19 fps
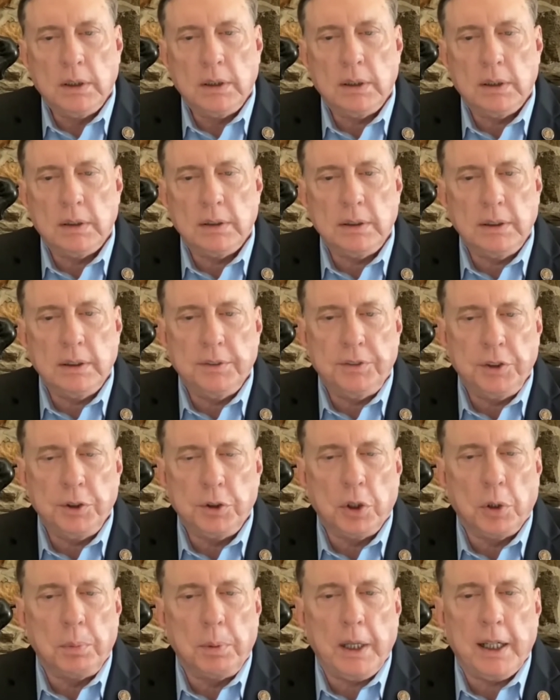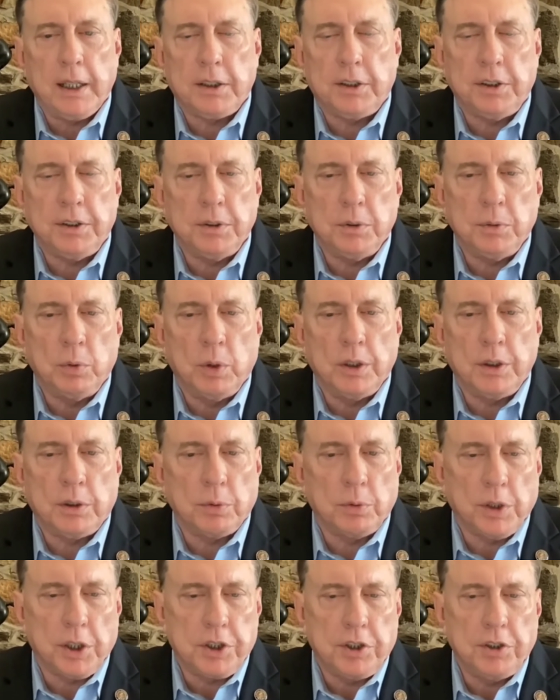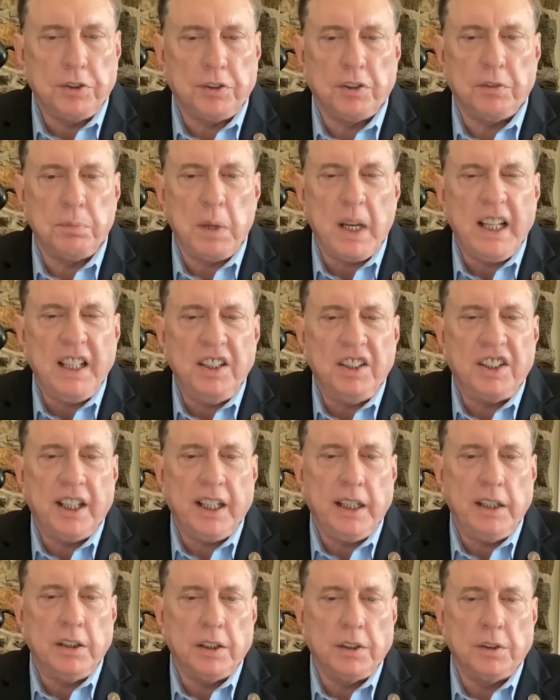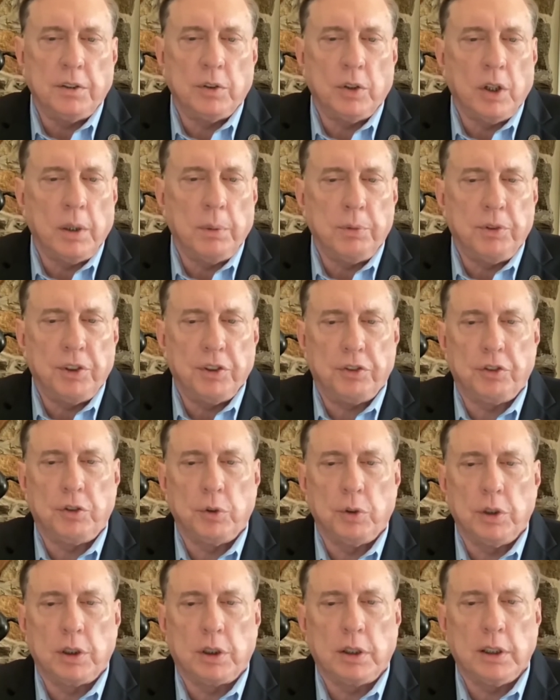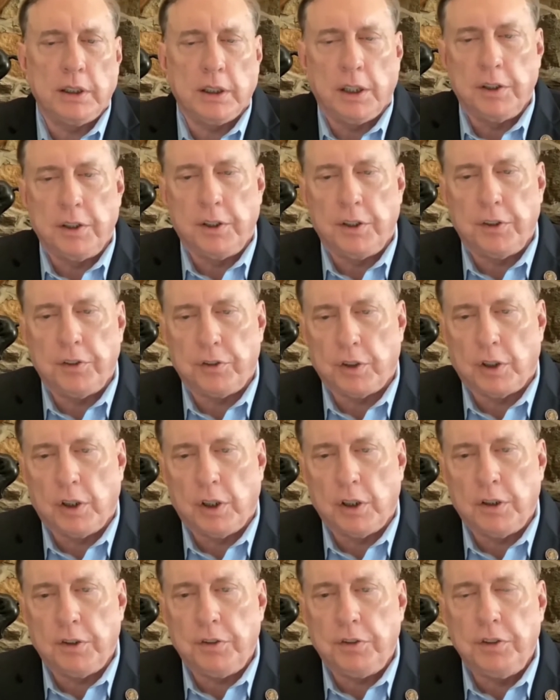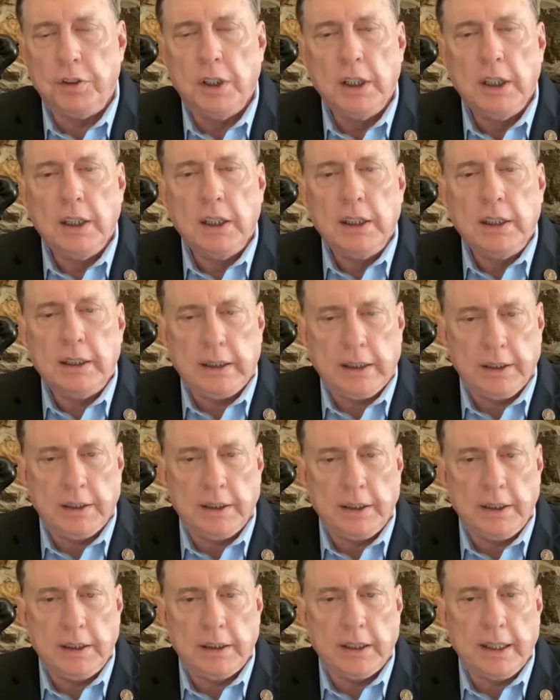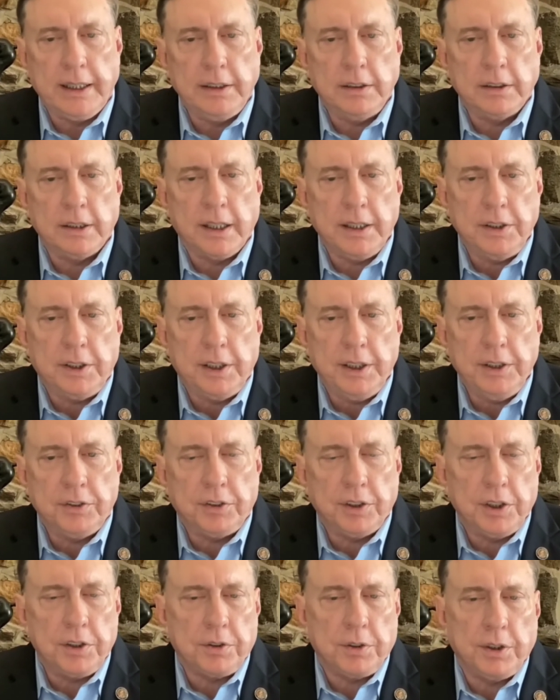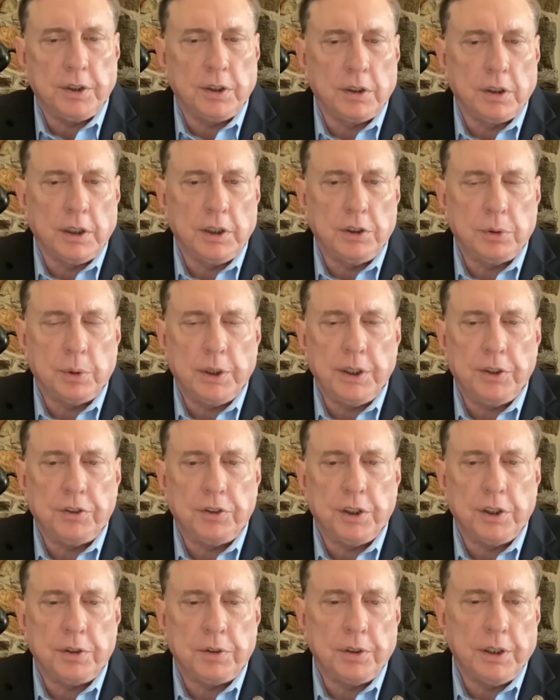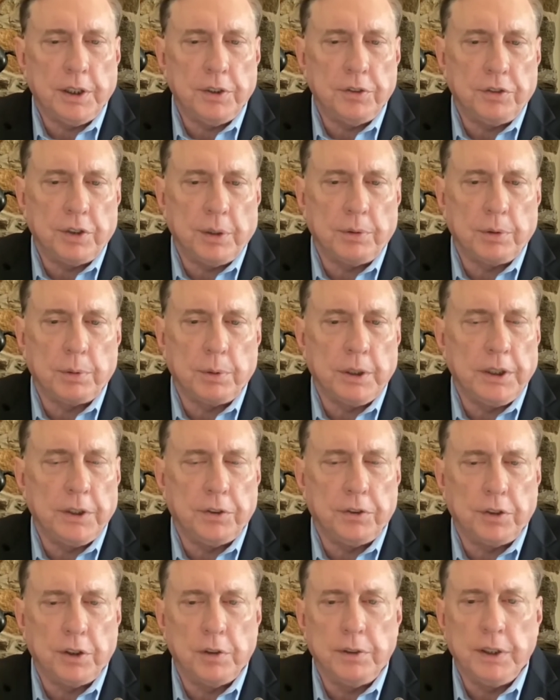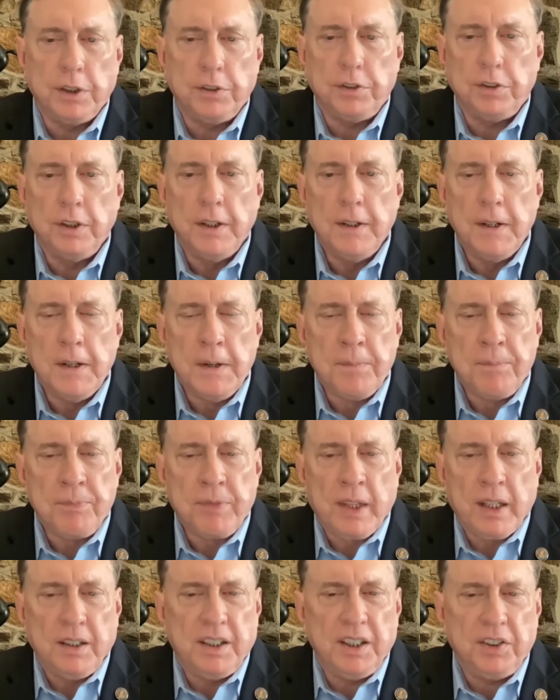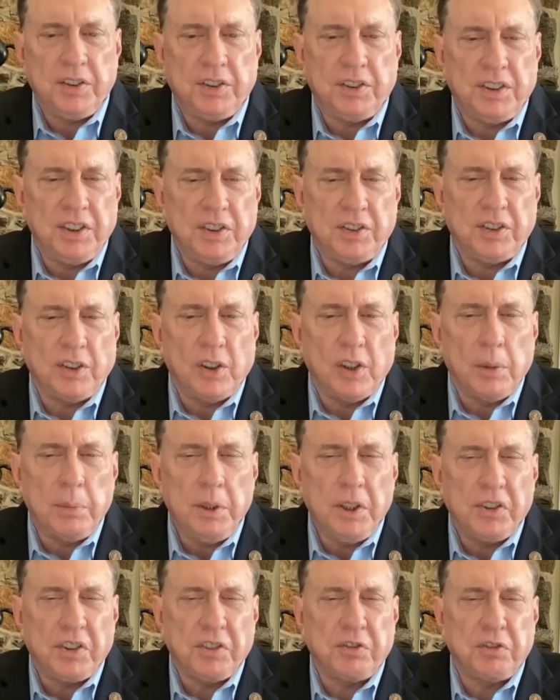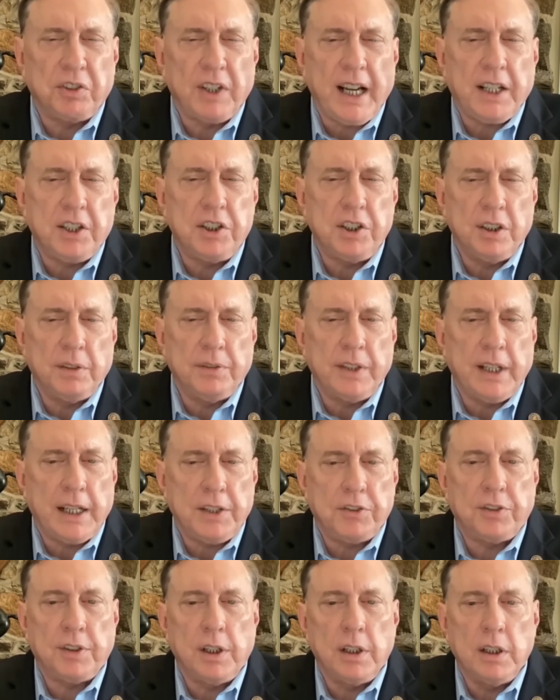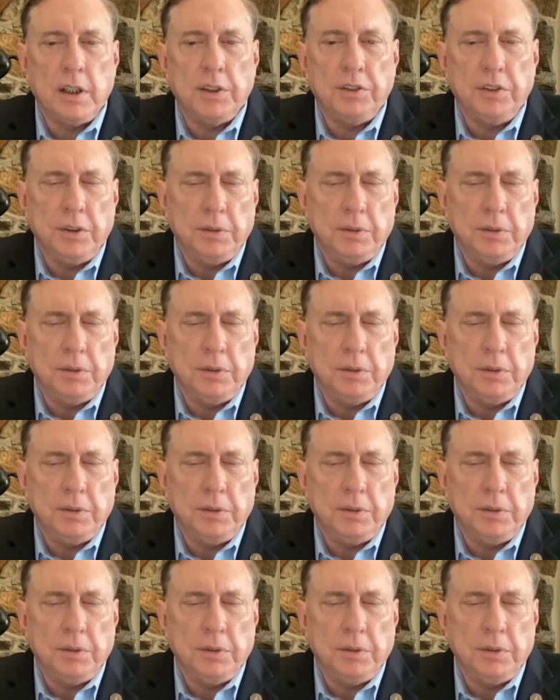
If you go back to what the Russians have maintained under arms historically, under the czars in the late 19th century, early 20th century, then subsequently the Soviets. This army is a fraction of that size.